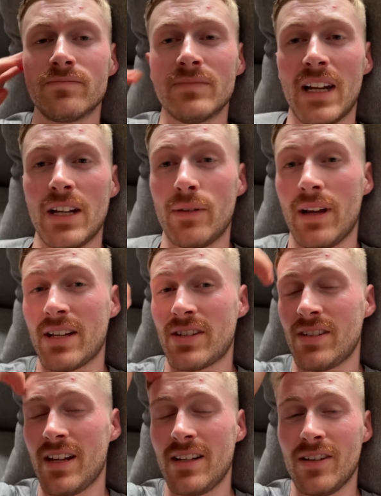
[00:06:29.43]
Anyway, I
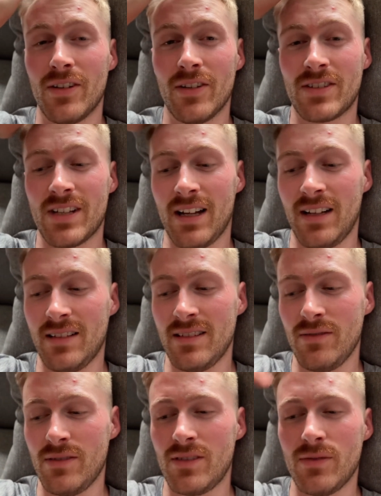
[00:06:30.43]
stayed in a hotel and
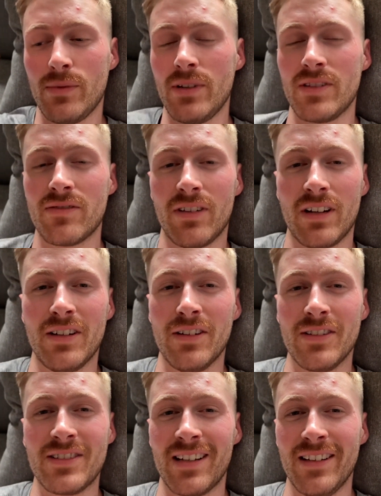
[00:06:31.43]
it was the worst fucking
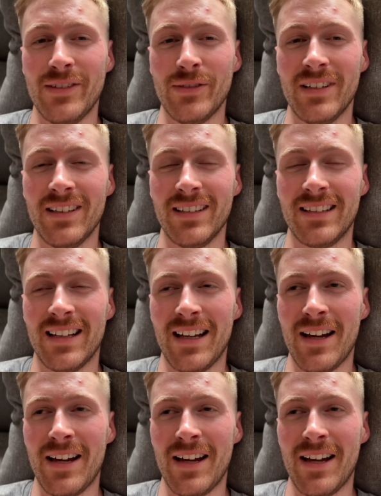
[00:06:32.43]
hotel in the world.